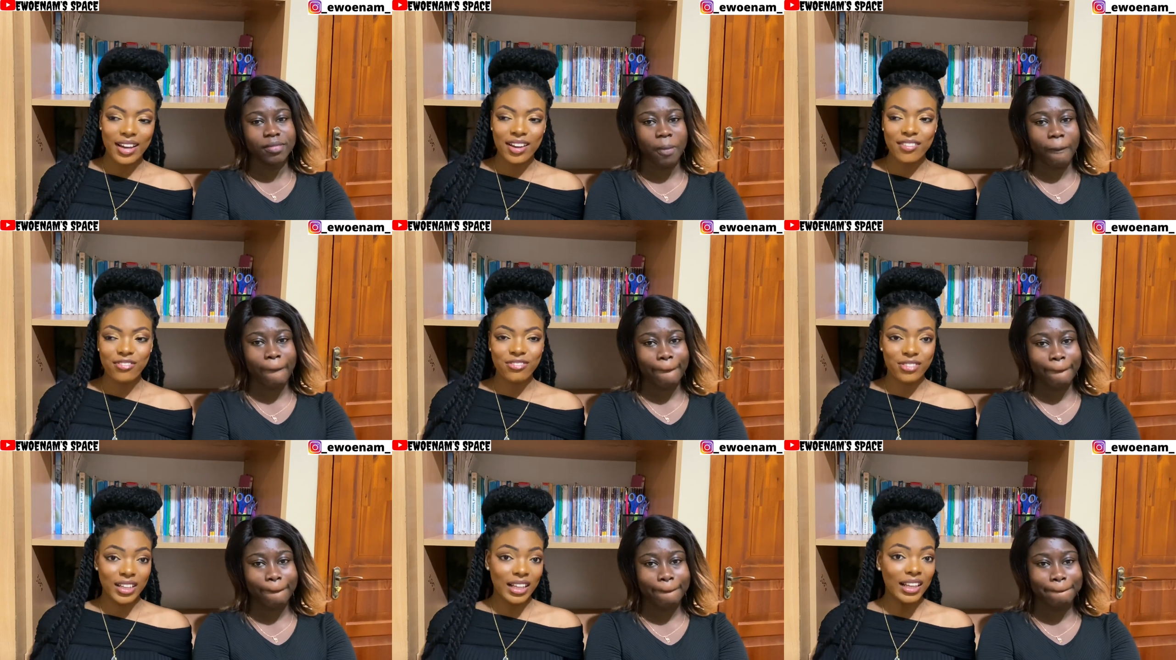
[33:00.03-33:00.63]
Speaker 1: i've
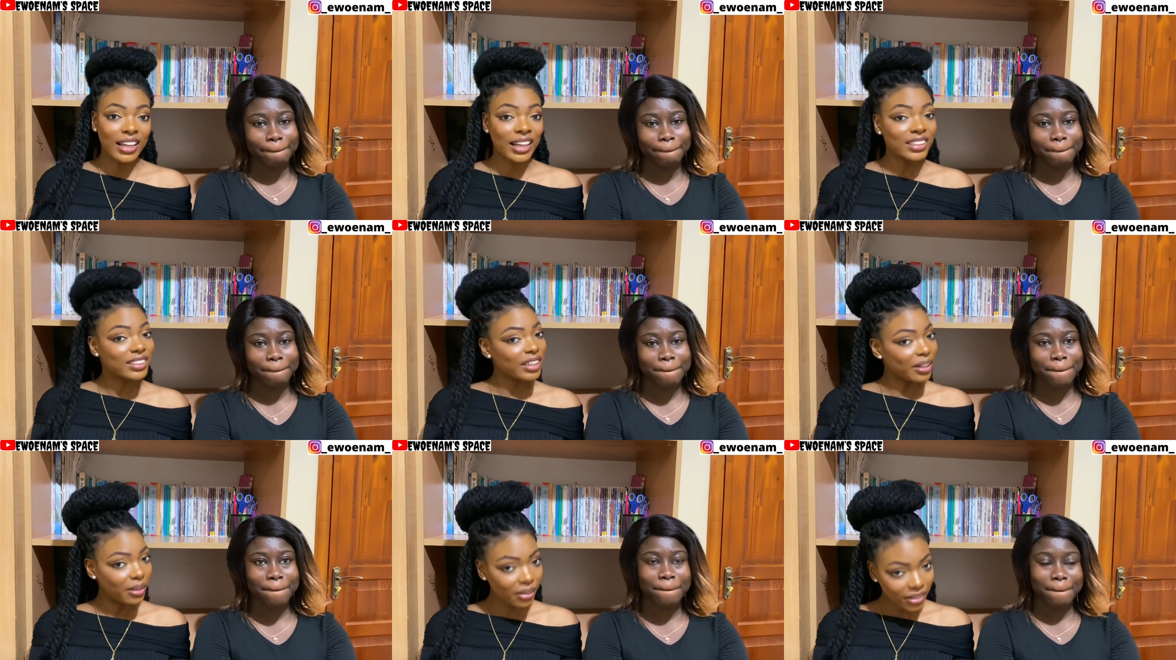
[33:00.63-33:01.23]
really learned
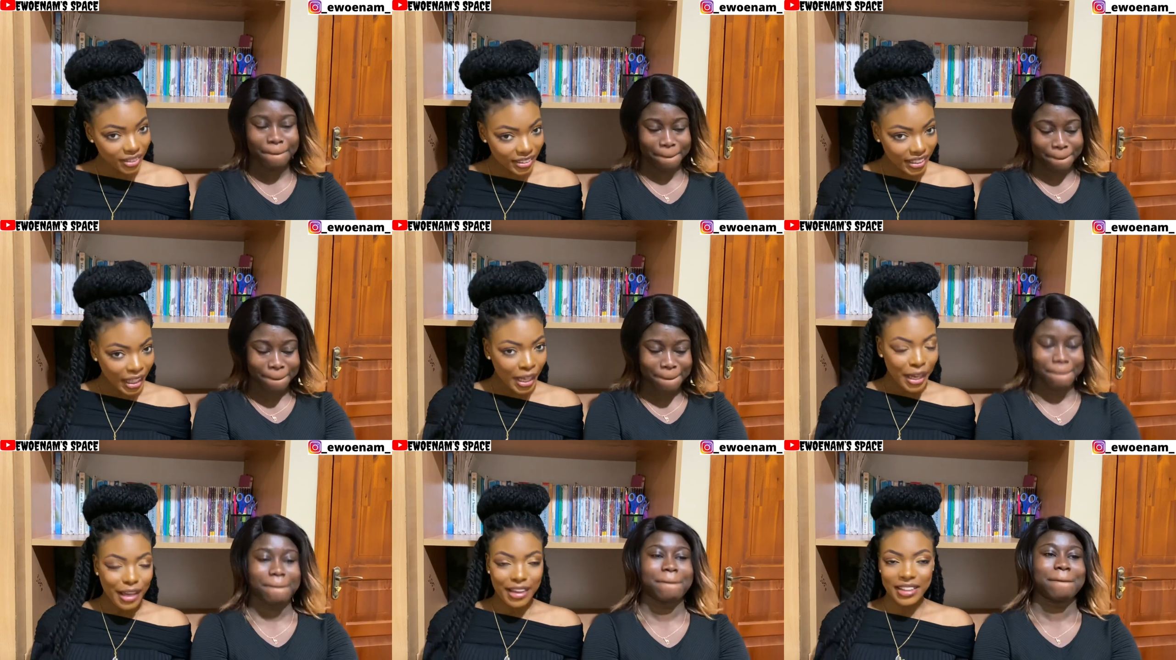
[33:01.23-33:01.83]
a lot
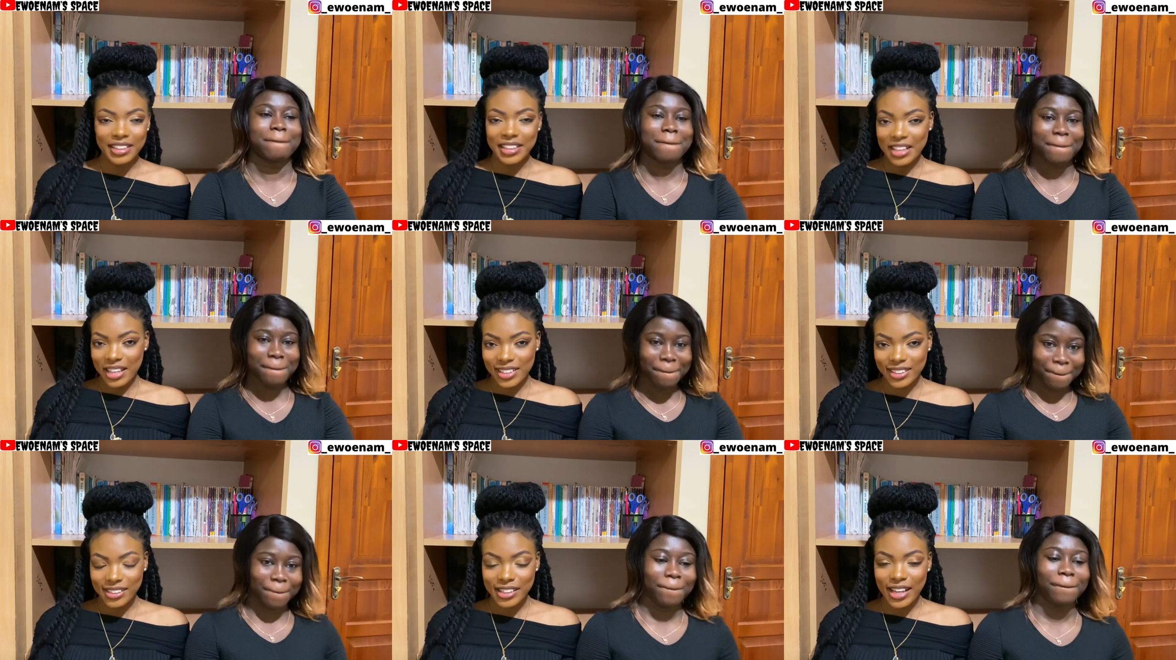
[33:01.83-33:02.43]
and
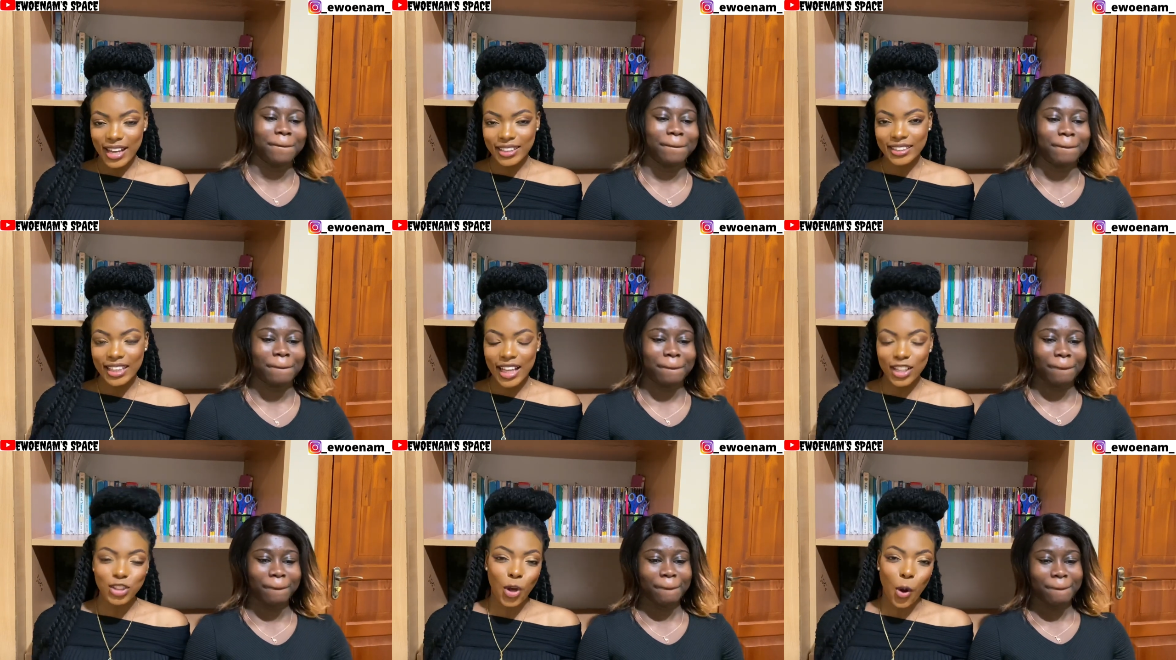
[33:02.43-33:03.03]
yes you guys
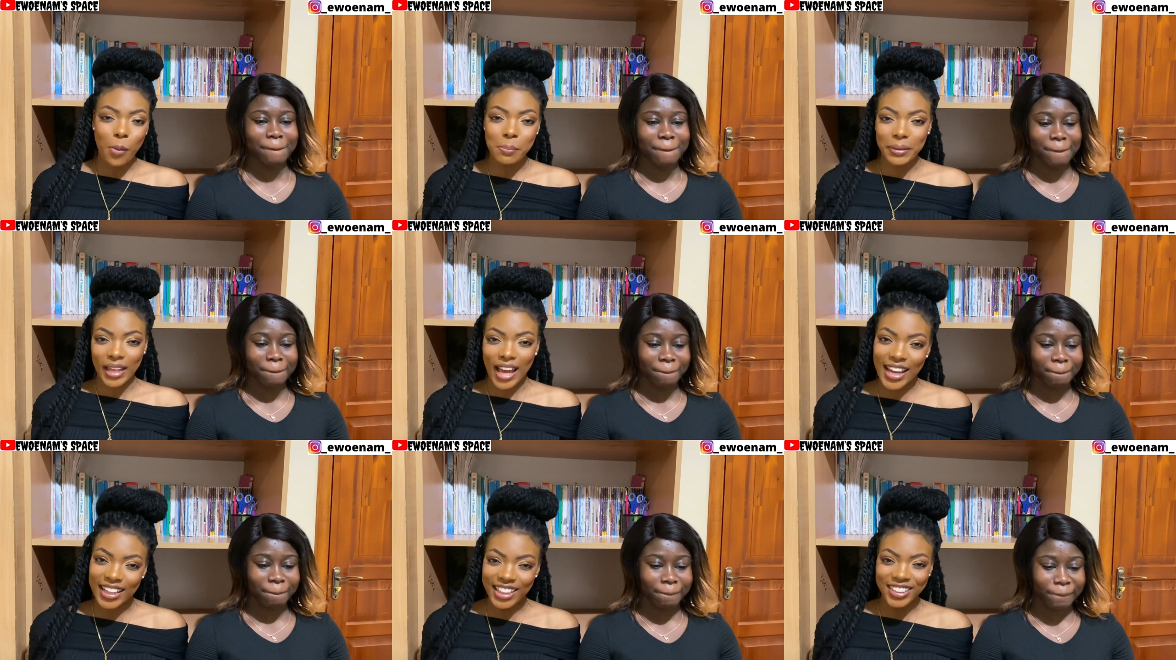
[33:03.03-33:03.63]
let's all
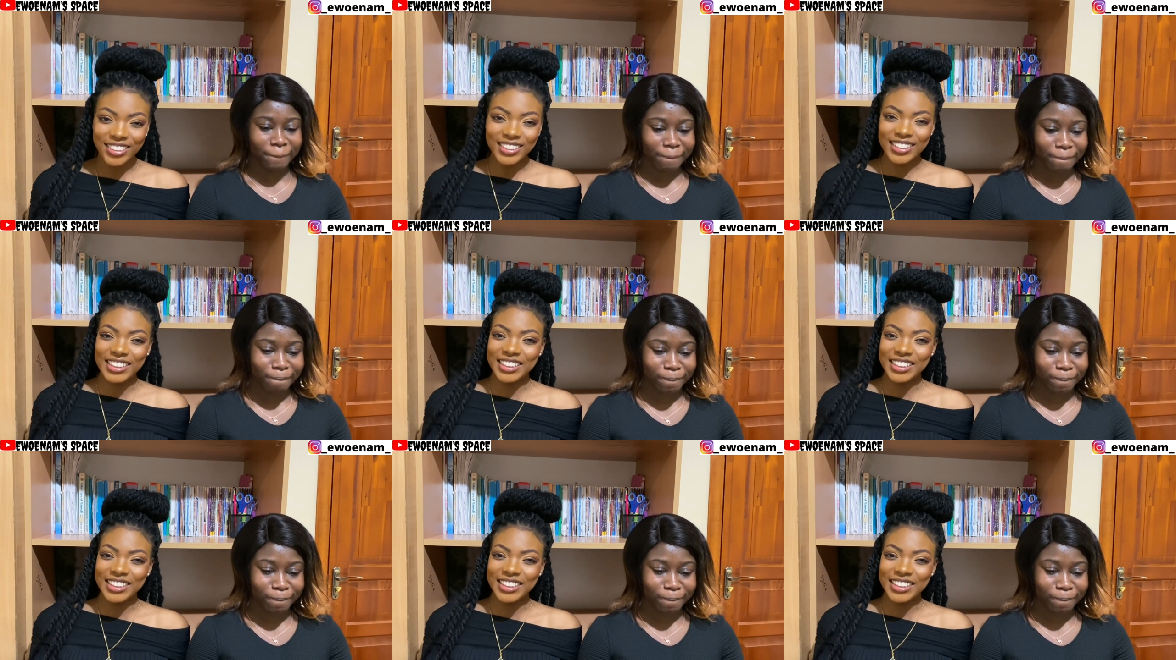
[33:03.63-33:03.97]
plan and go to